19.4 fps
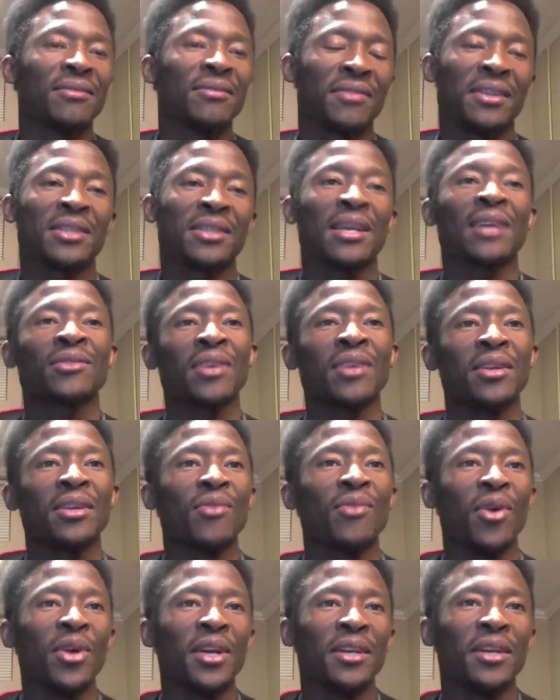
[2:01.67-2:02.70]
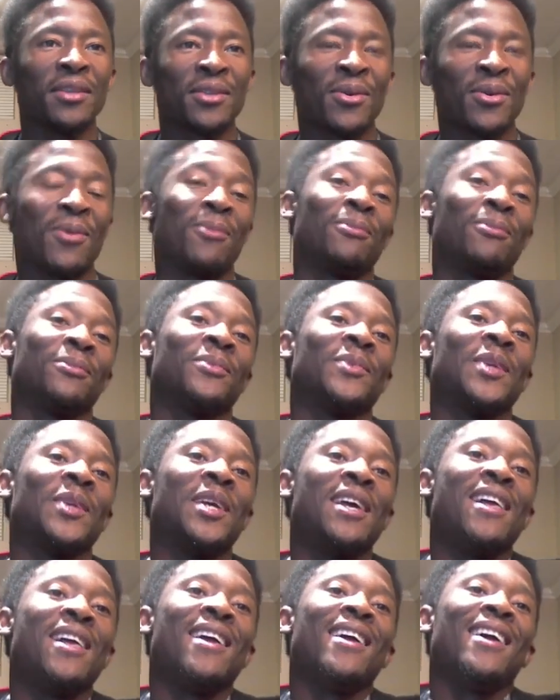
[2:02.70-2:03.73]
it's actually running. So
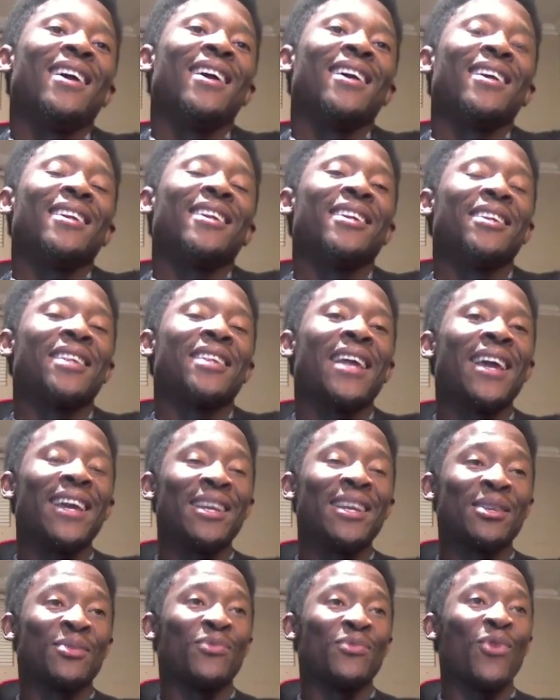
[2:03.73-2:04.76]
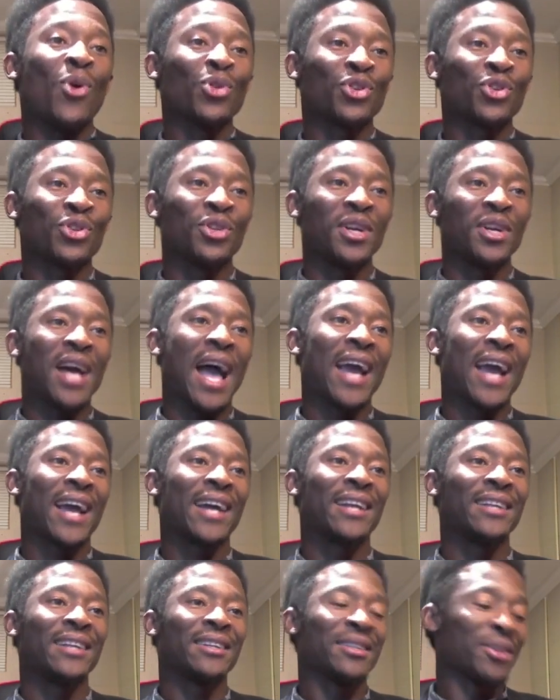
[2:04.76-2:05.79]
the thing is functional. I
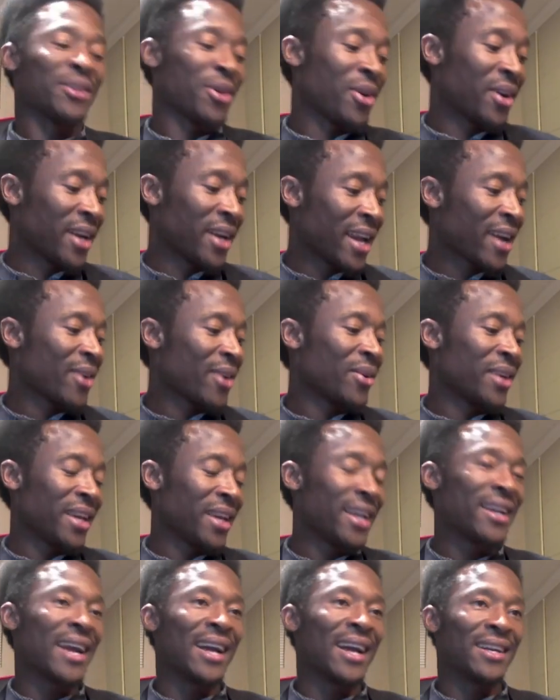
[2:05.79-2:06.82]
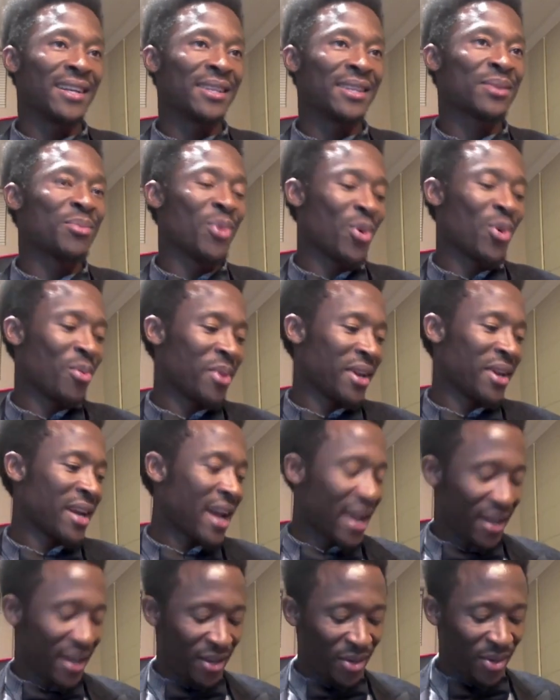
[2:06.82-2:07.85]
can connect on it at this moment
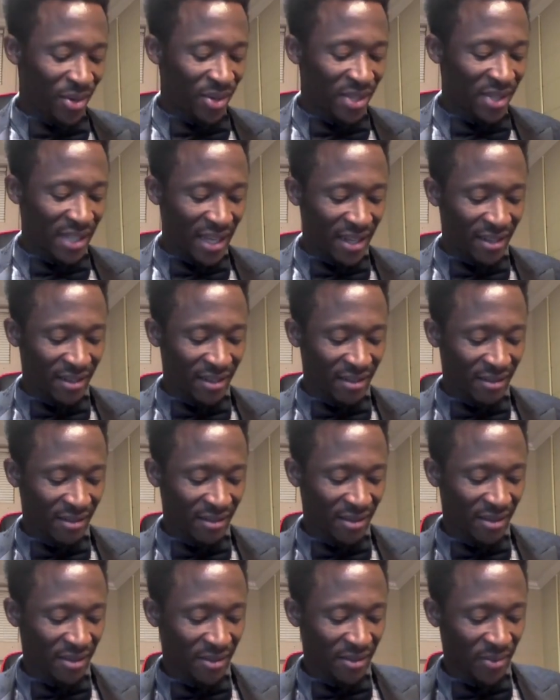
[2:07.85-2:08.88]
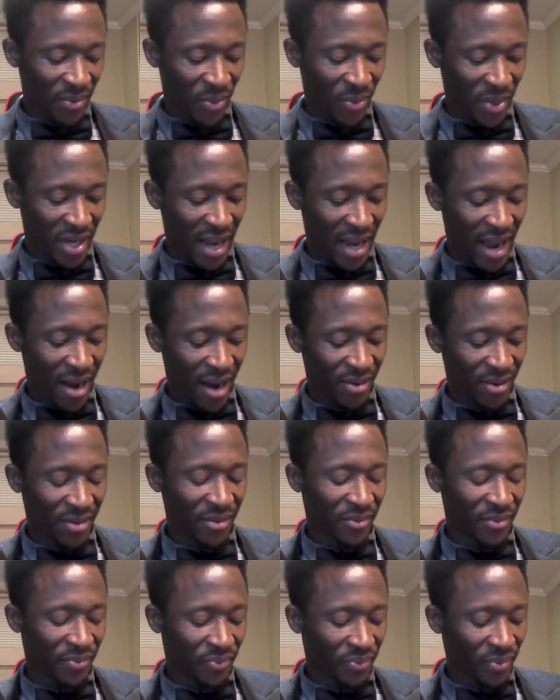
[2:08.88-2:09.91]
and use it without
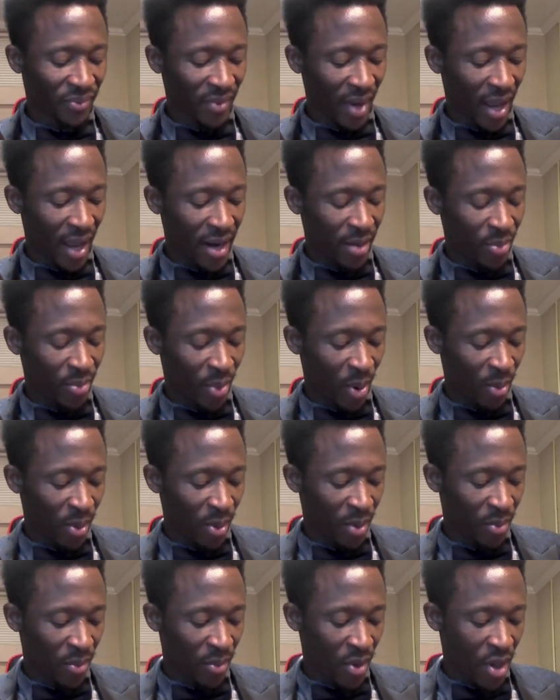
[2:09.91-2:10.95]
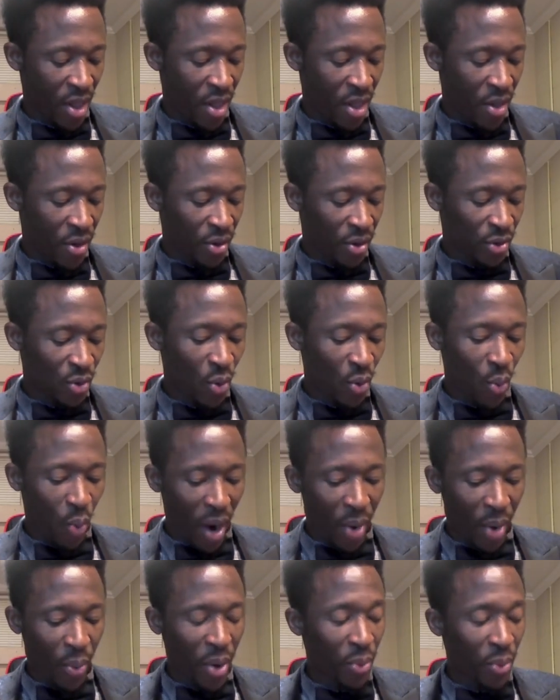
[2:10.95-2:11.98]
any problem. So
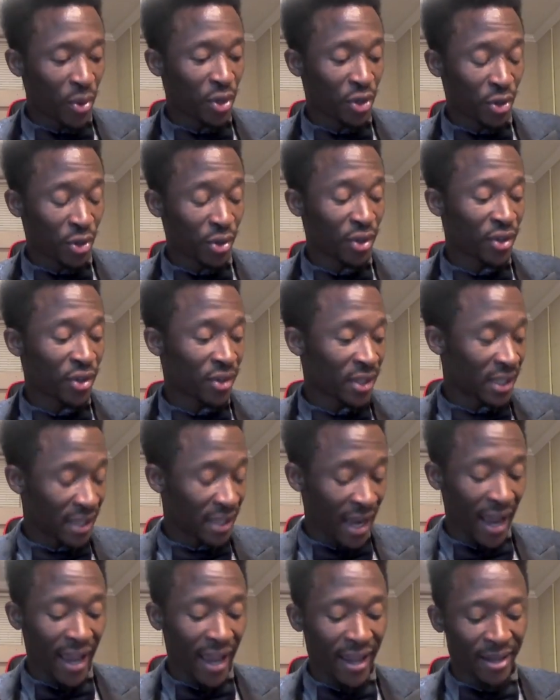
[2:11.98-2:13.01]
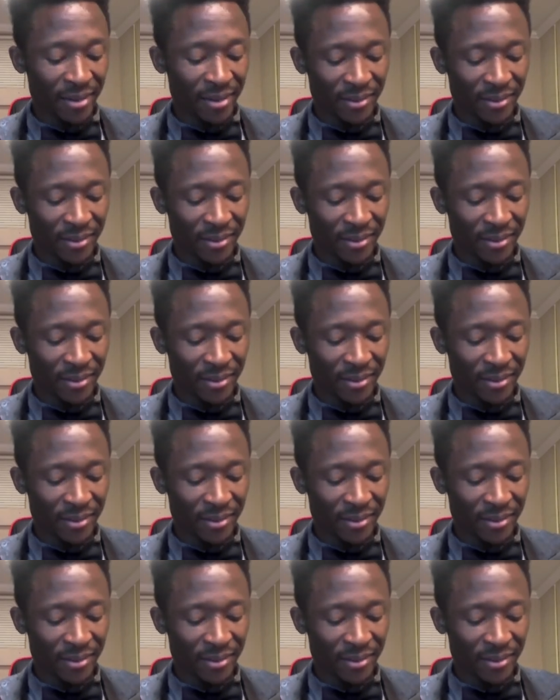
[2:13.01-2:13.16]
what we will do today,